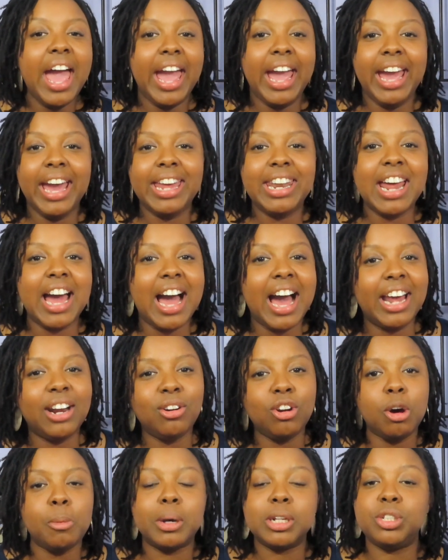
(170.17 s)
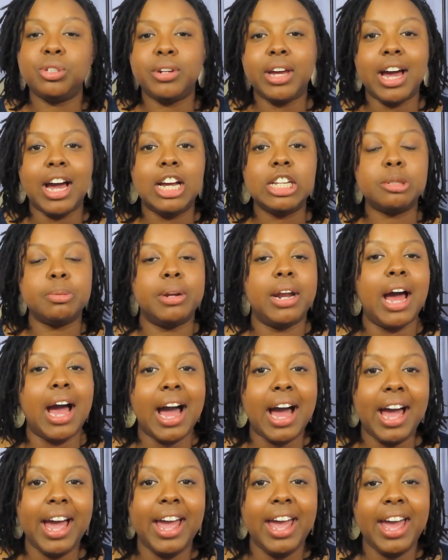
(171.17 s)
And I don't know about you guys, but
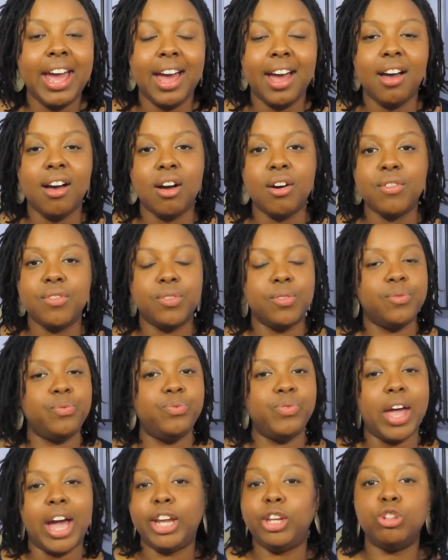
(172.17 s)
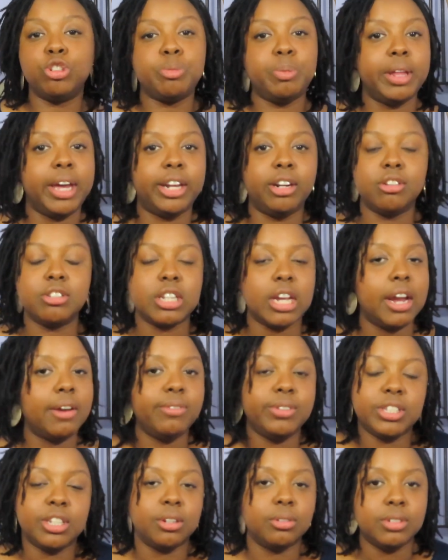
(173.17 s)
I use planners
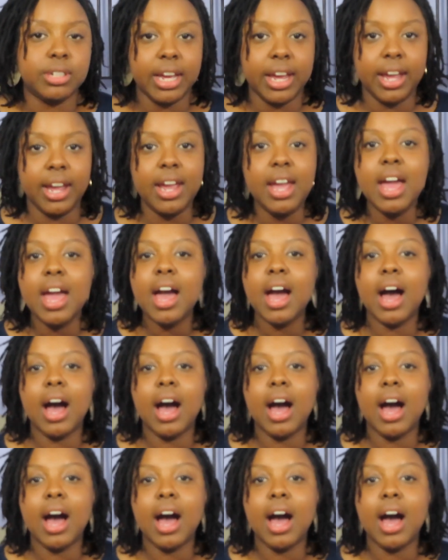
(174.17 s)
every single day.